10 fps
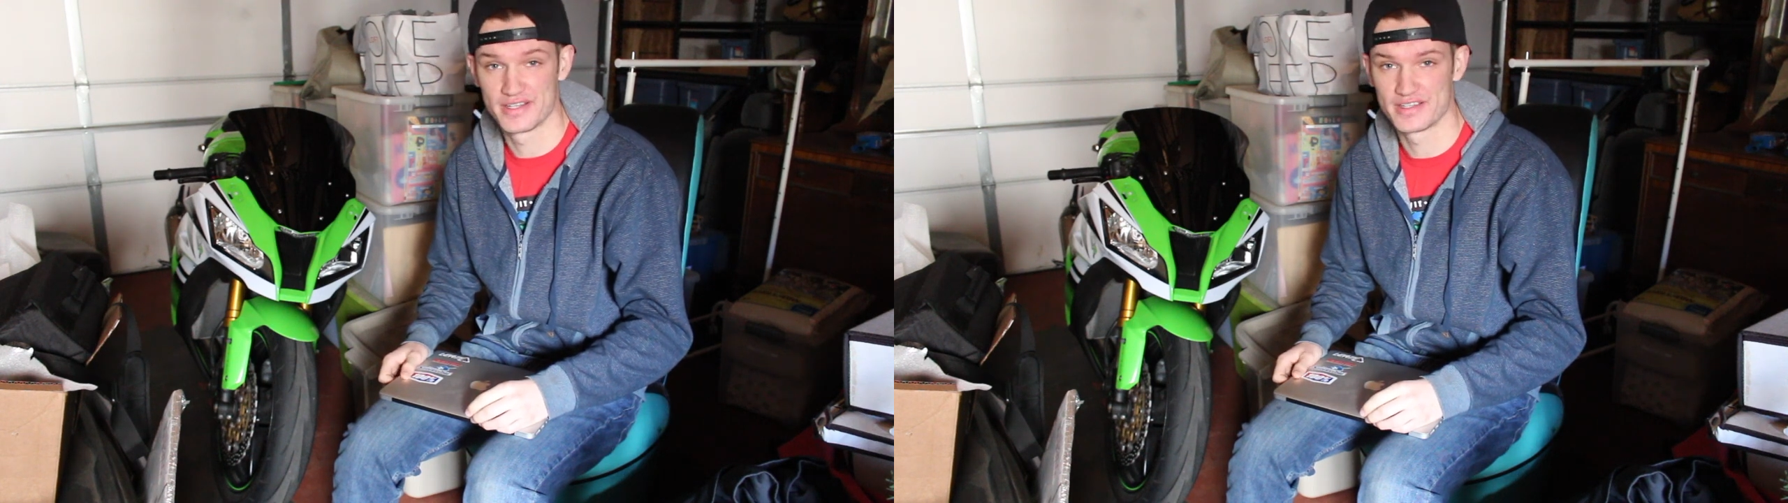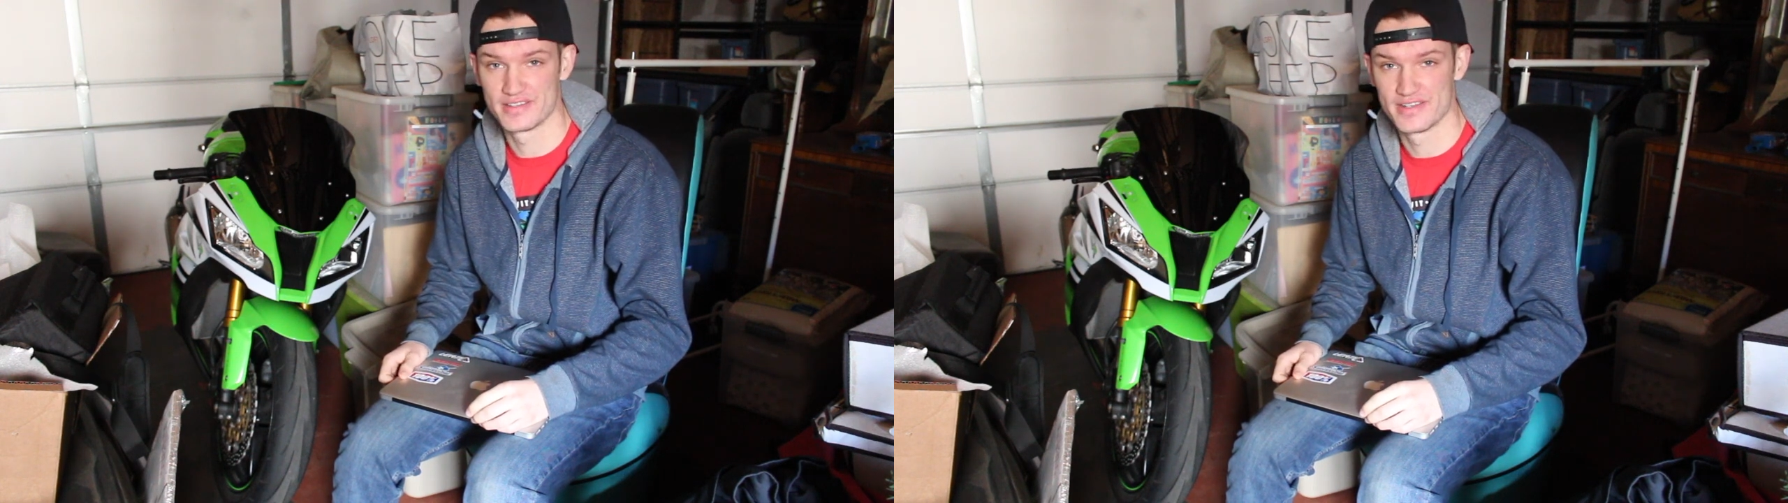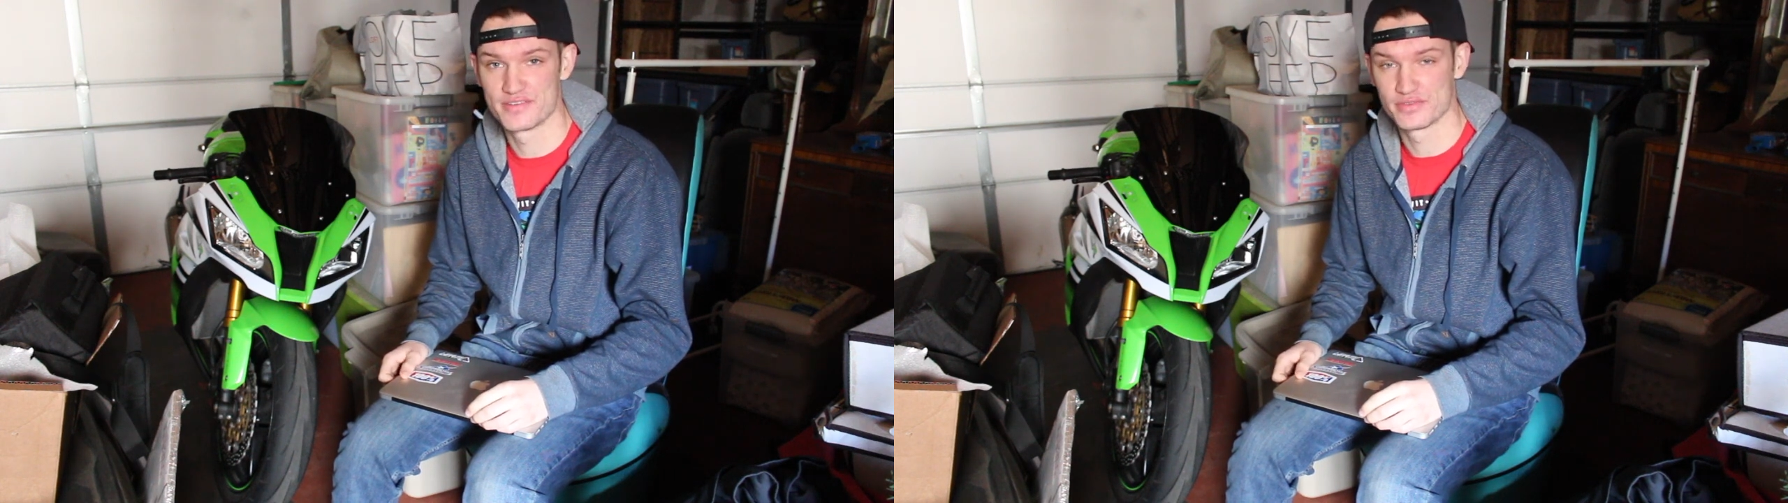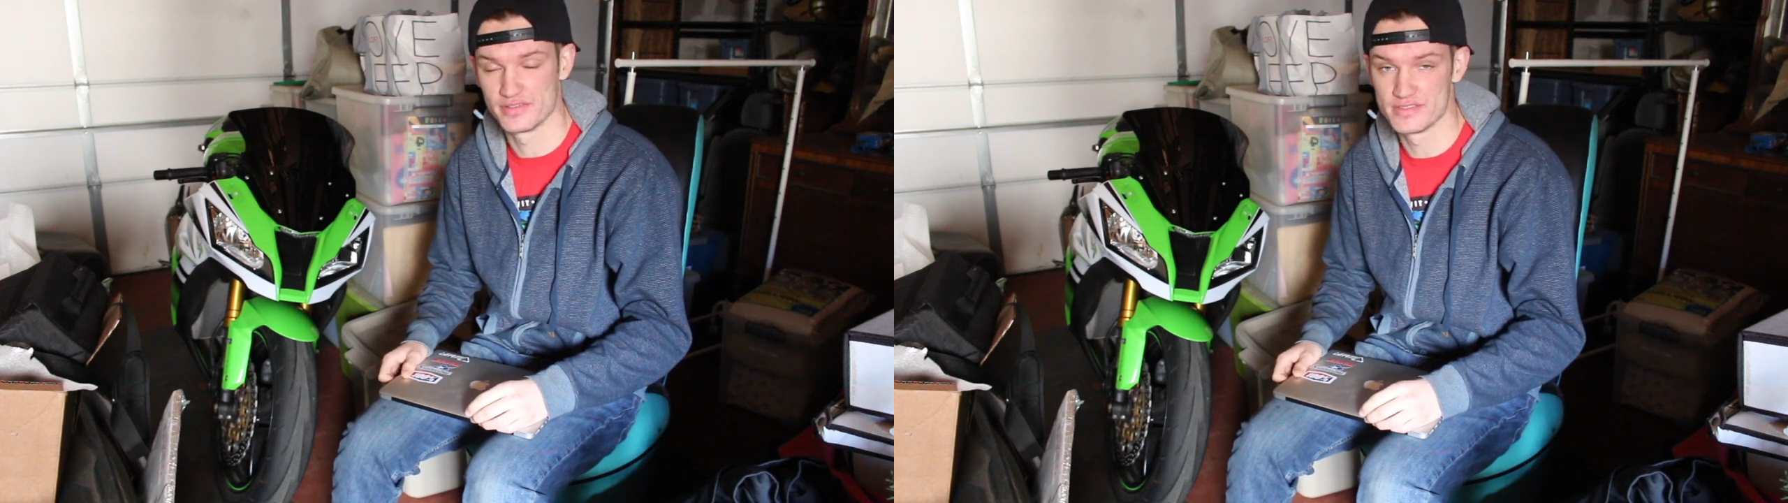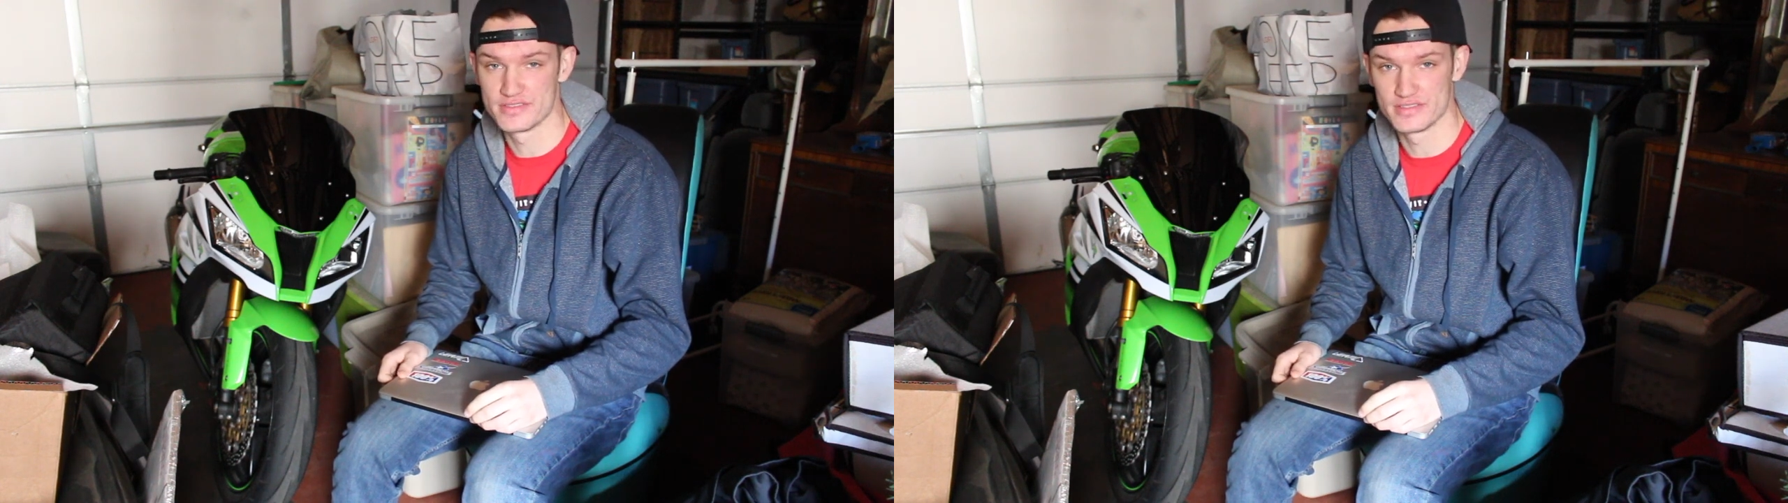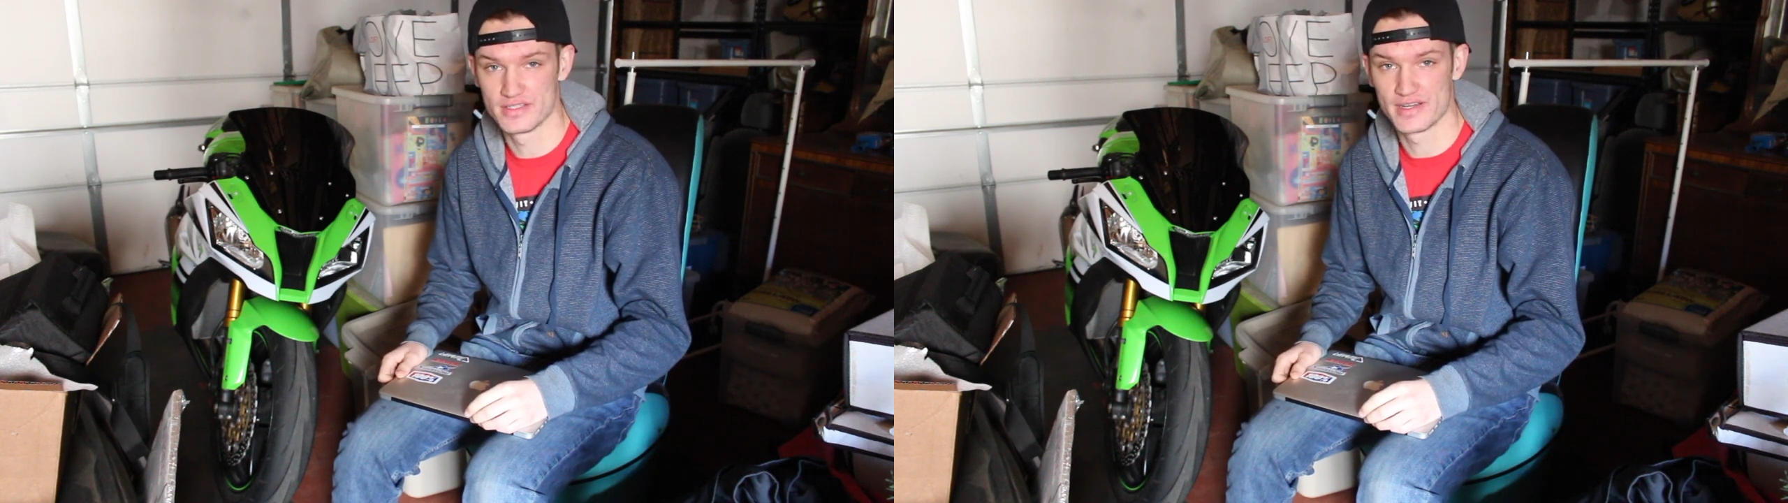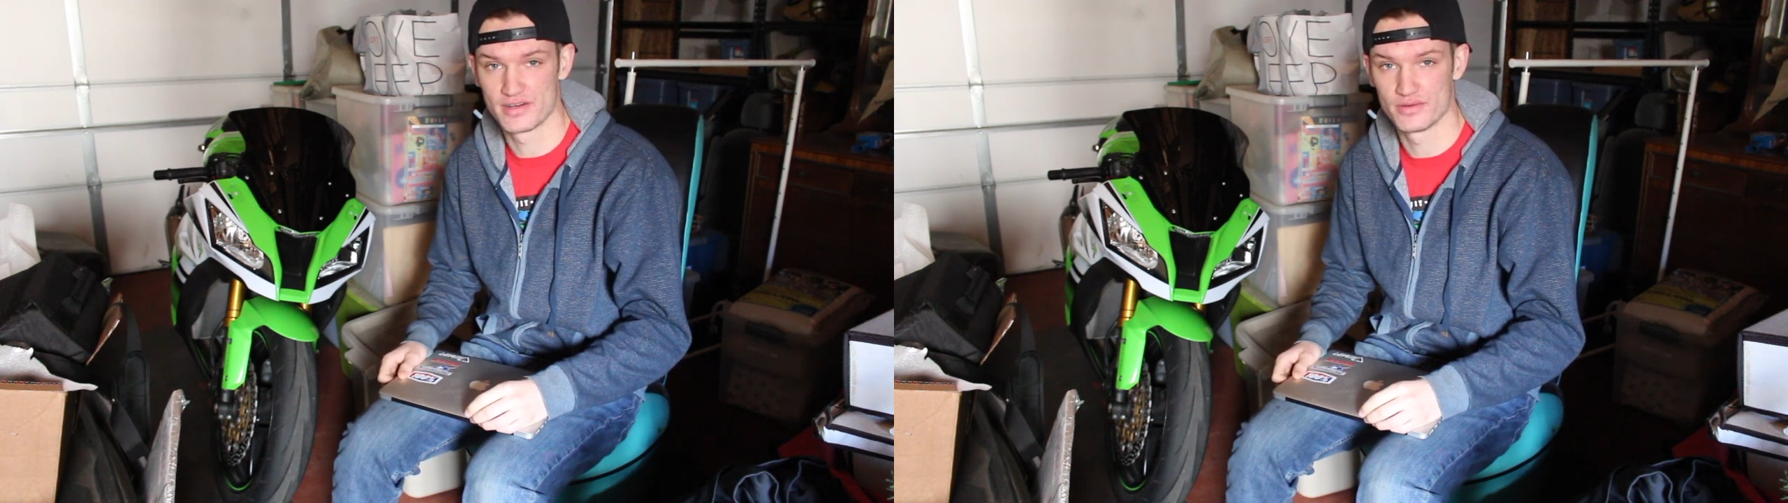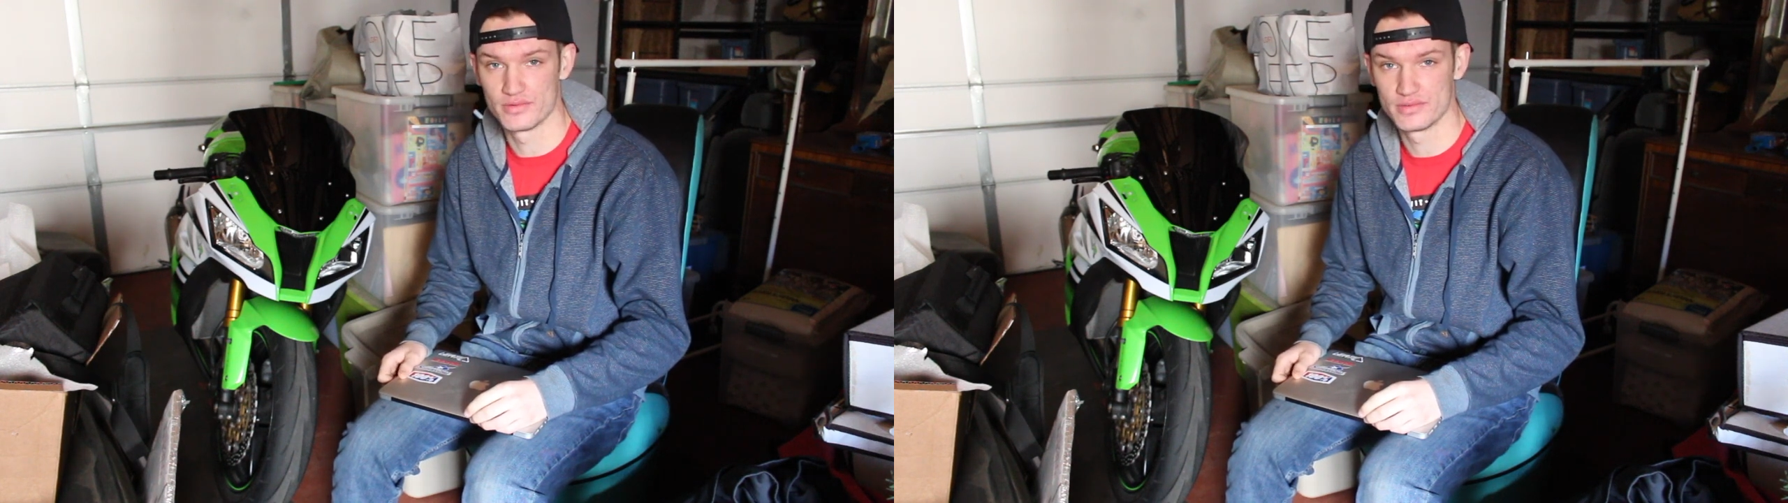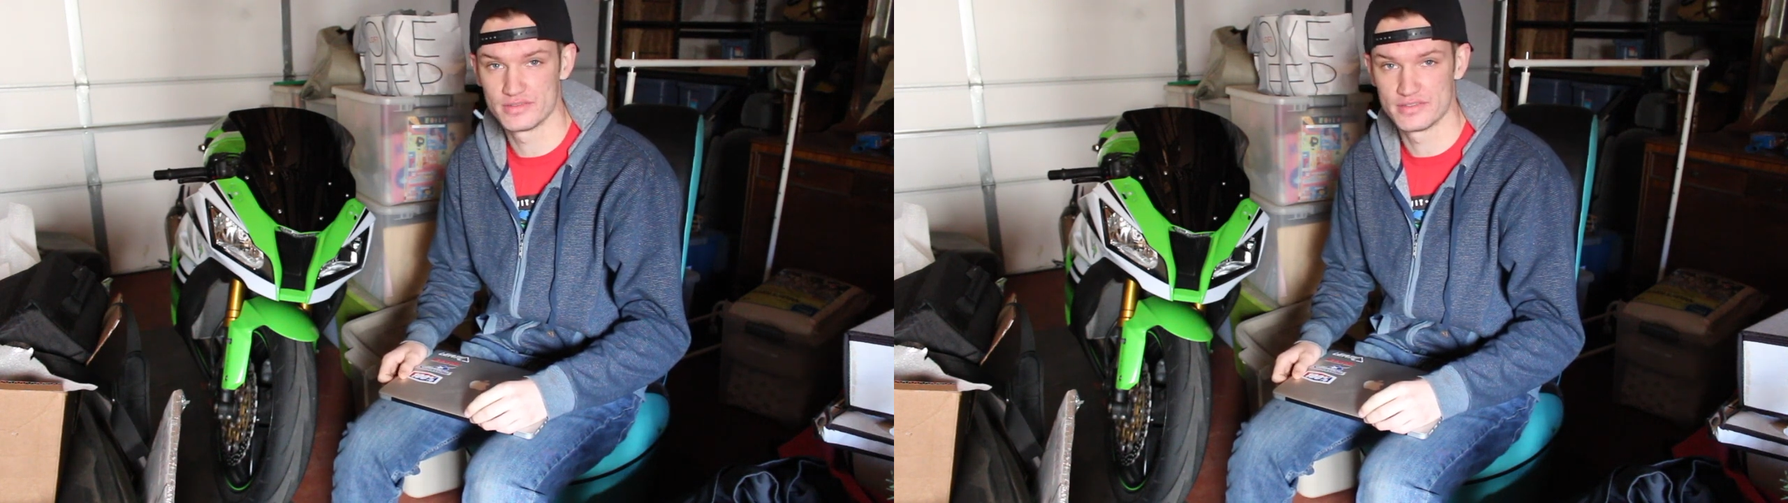I could definitely see how